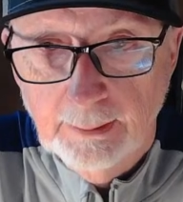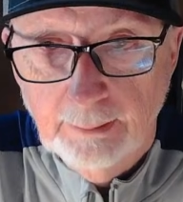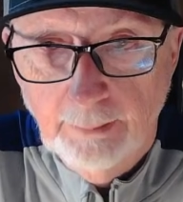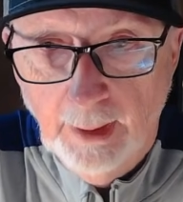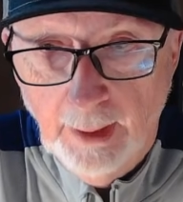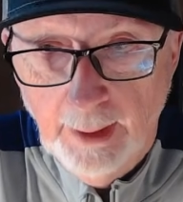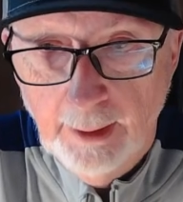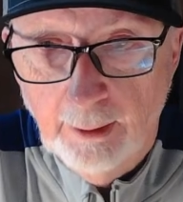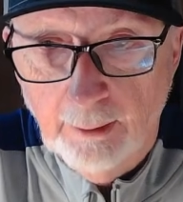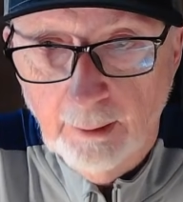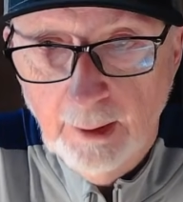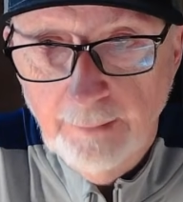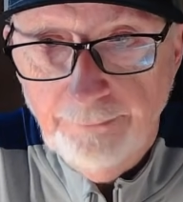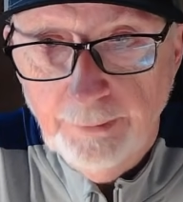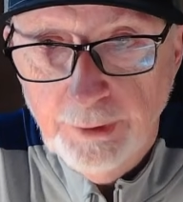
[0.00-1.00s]
My
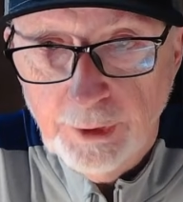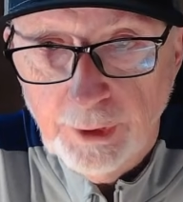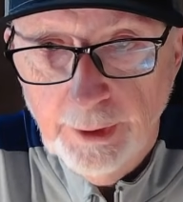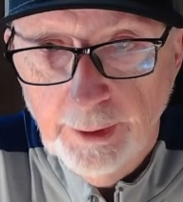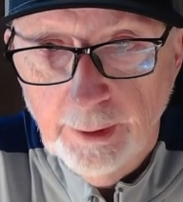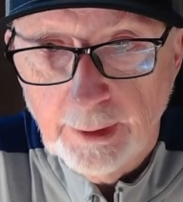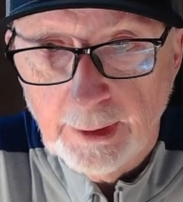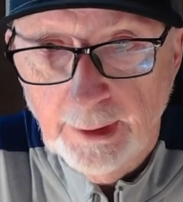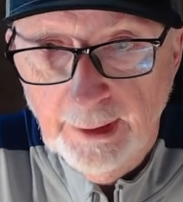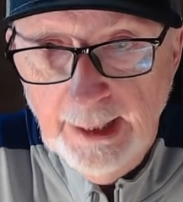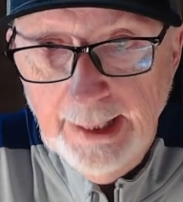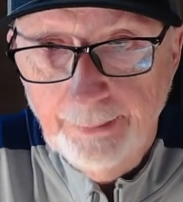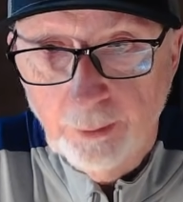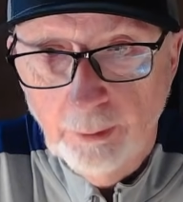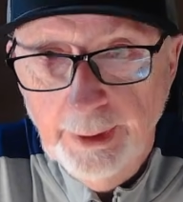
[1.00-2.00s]
RF engineer
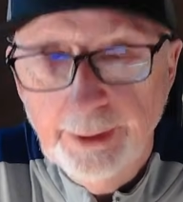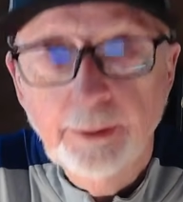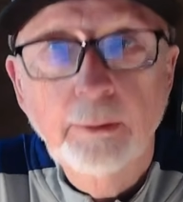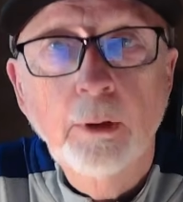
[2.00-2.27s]
collaborator,